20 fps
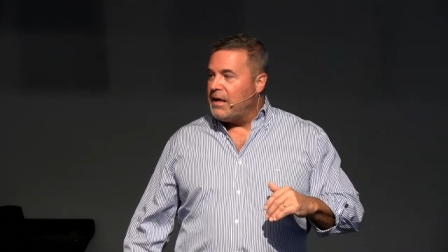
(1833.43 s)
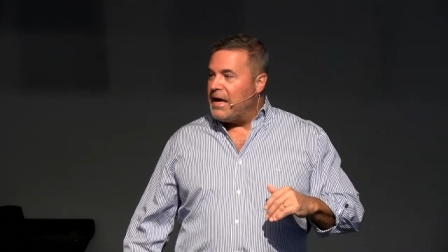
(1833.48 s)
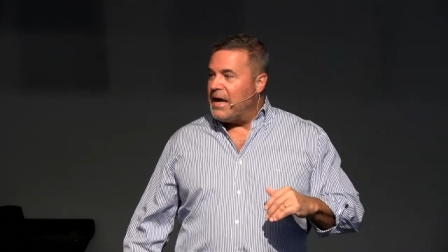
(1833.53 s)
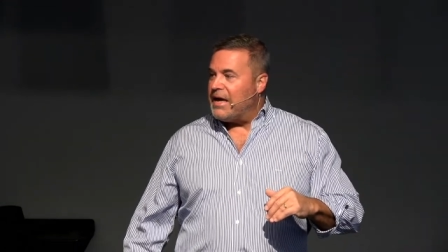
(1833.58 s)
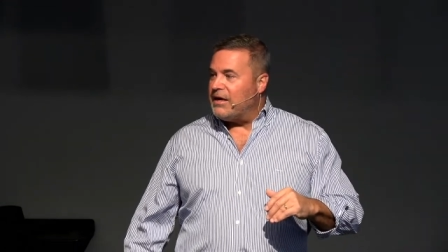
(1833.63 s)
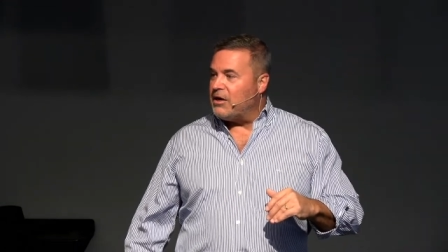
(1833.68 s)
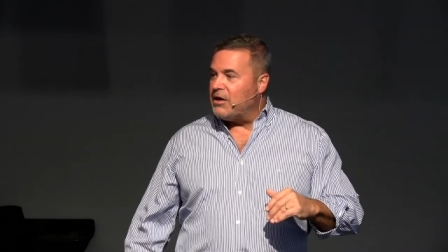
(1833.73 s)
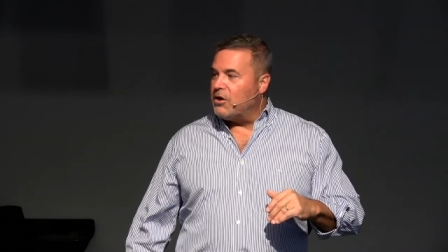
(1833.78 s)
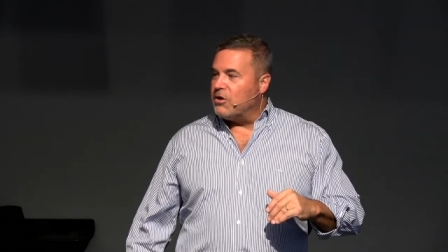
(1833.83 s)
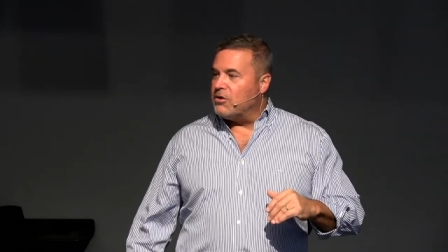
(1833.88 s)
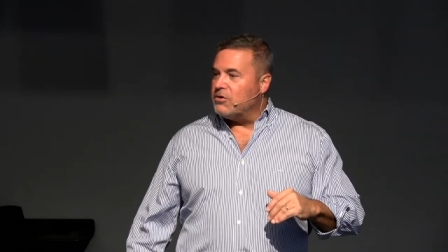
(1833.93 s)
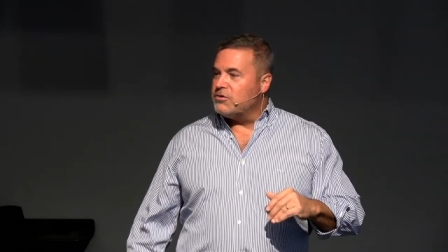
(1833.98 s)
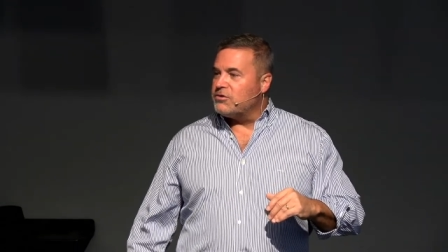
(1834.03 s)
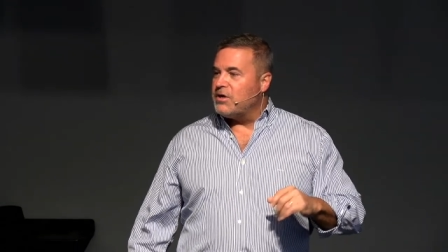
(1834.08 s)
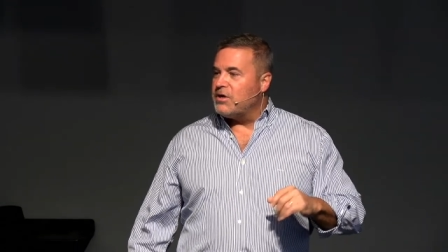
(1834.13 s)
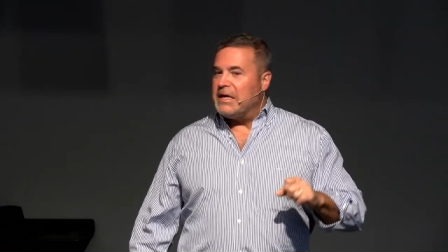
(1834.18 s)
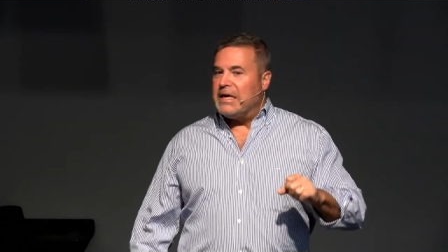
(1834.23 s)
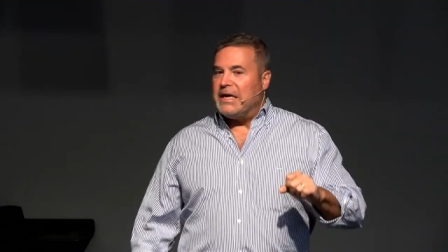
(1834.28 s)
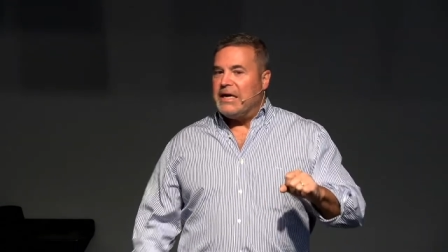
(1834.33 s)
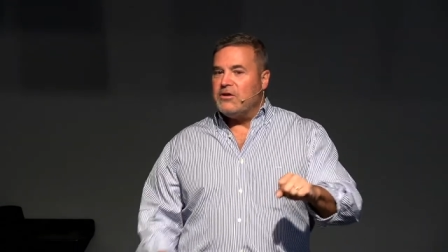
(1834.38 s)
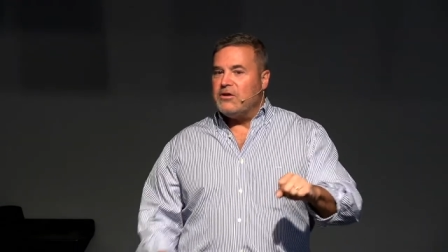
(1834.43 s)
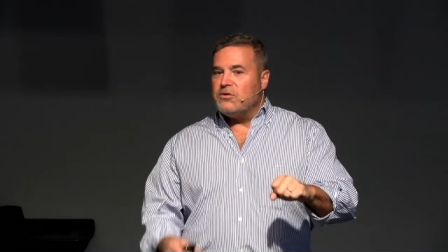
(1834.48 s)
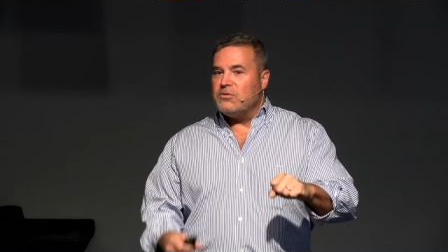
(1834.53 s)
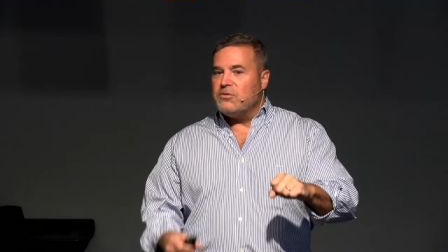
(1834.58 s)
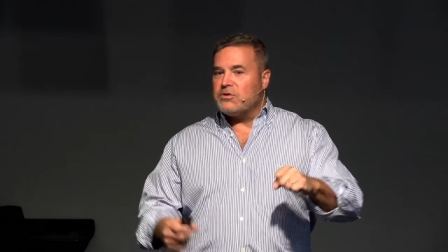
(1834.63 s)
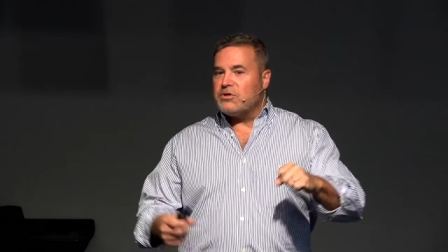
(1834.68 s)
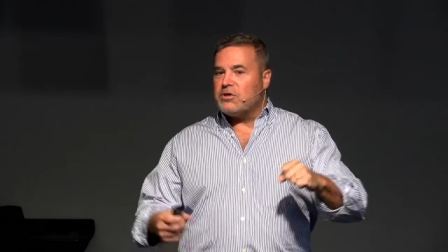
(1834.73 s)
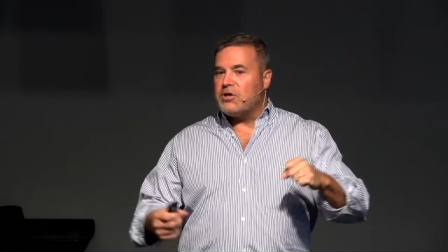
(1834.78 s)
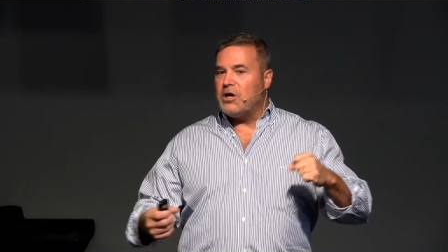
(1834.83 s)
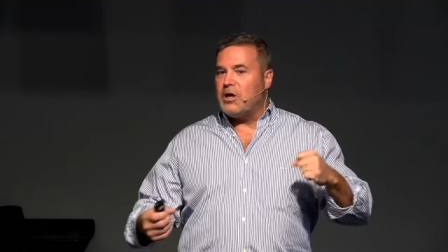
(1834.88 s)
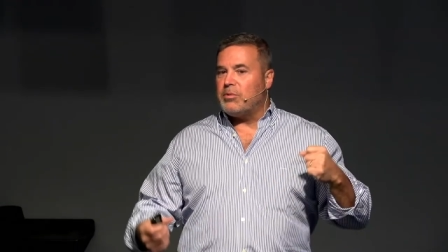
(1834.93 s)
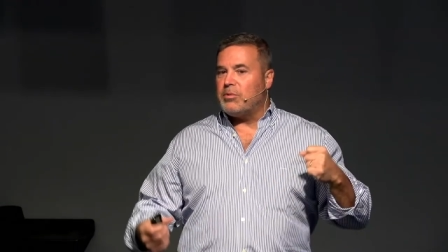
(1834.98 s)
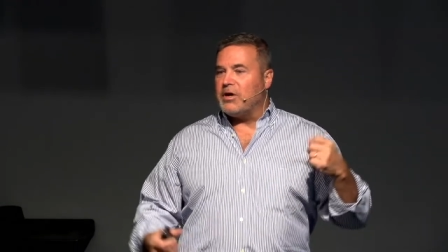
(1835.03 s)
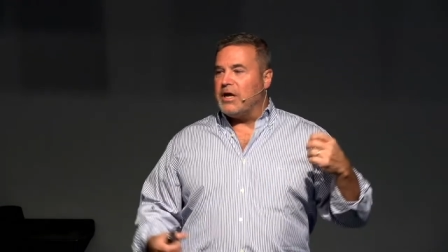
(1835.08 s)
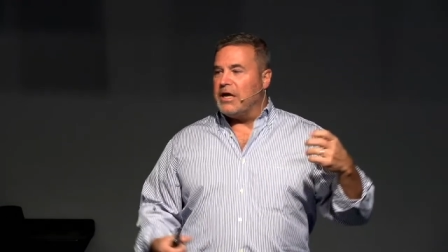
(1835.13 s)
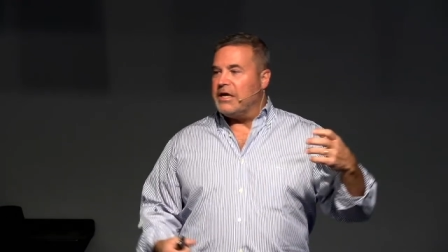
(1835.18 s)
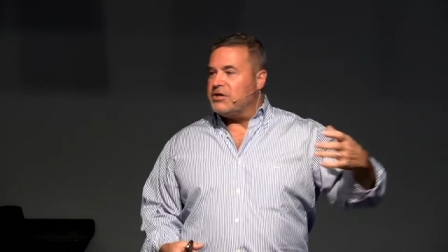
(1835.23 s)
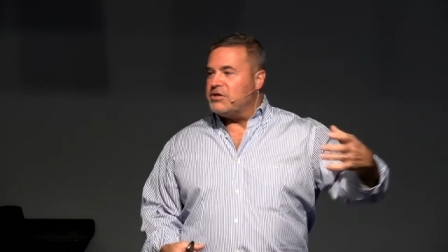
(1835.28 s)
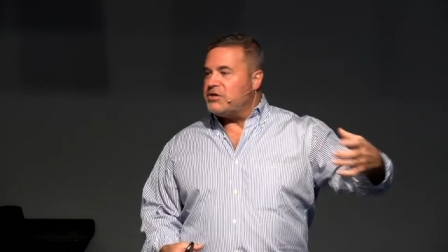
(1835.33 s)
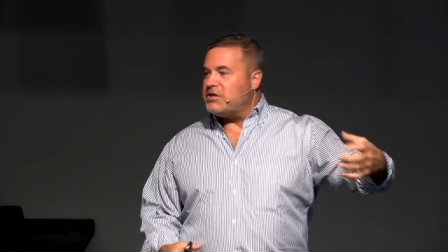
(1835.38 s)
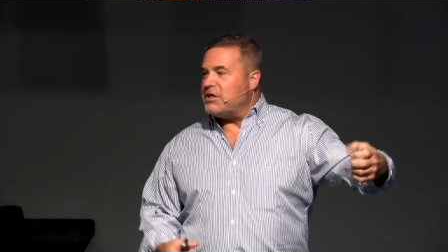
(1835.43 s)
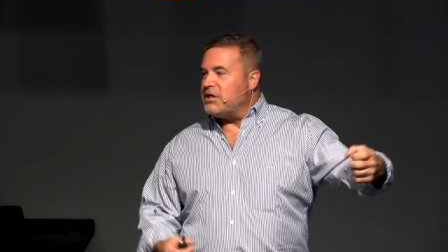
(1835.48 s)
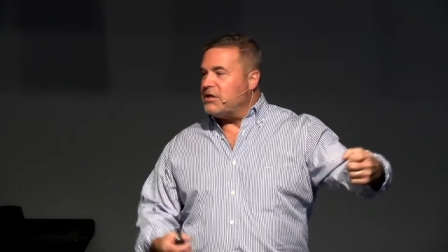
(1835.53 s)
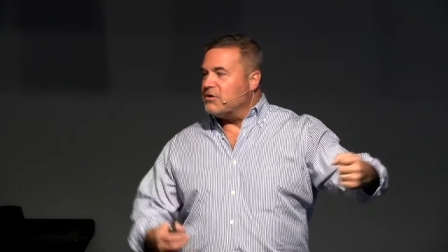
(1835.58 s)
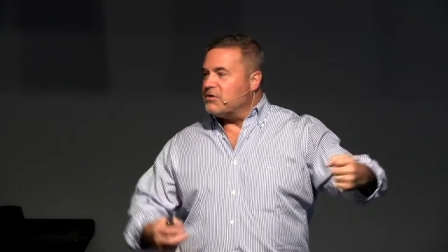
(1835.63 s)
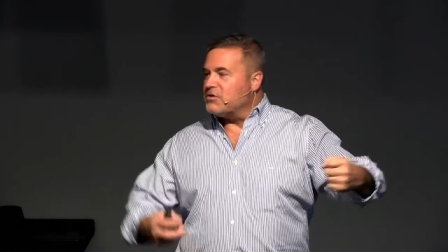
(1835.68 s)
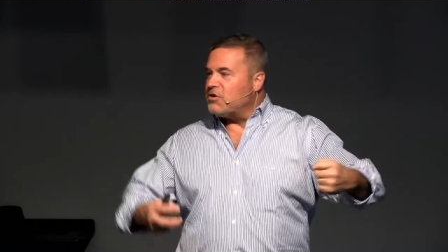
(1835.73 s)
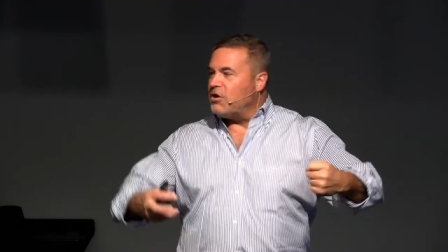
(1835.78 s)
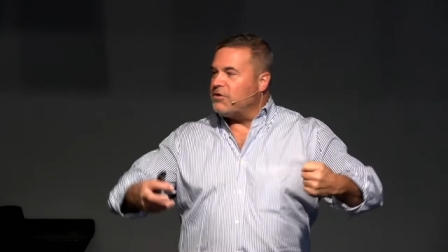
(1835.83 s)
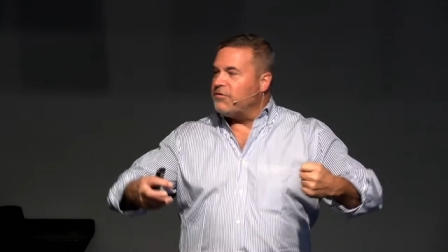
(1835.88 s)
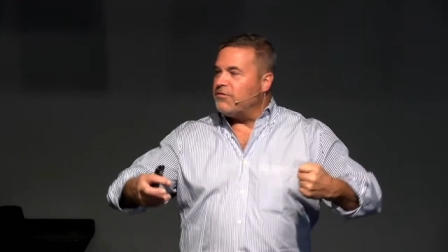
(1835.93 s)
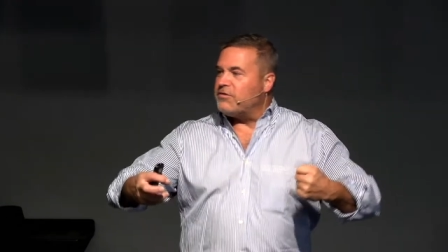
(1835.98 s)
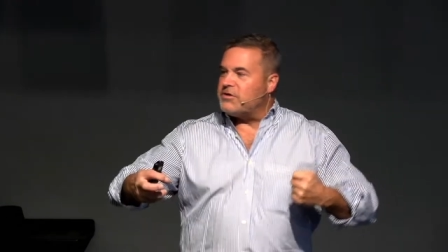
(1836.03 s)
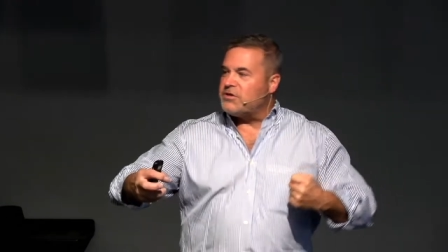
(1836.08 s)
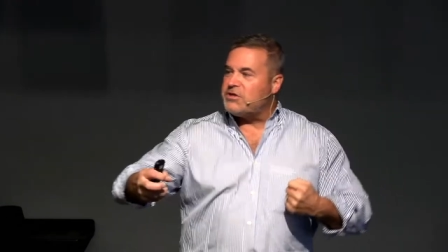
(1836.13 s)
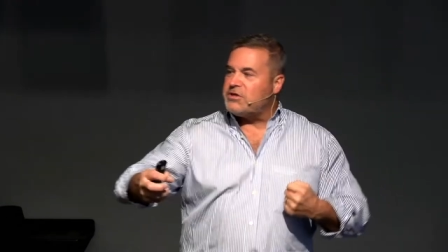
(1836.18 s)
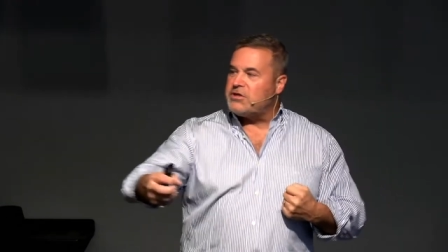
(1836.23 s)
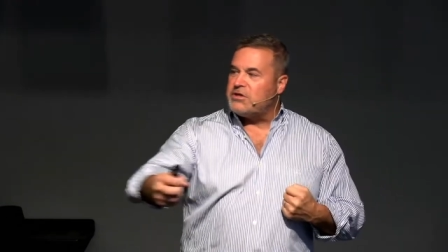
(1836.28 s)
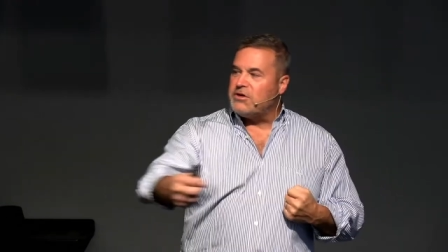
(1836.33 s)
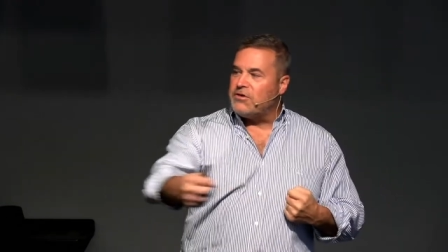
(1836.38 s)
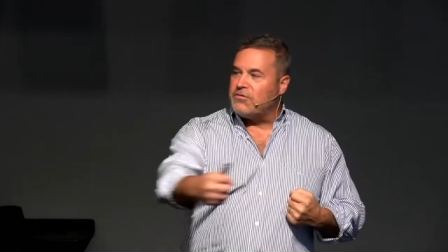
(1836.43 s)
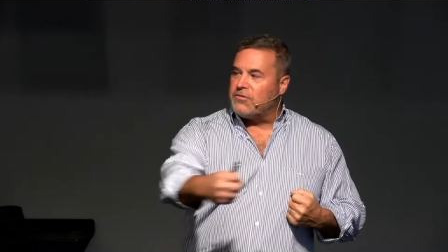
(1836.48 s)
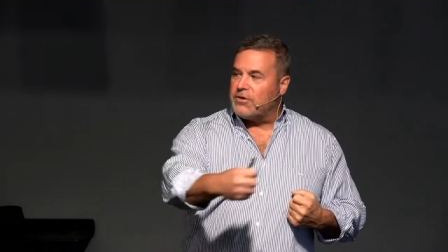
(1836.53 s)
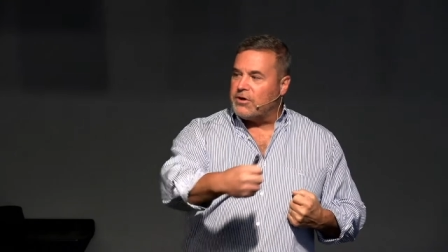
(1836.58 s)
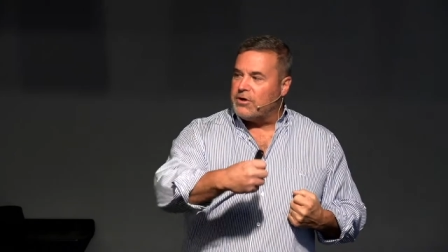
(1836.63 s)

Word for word: and he goes into his cupboard and he steals all of his silver.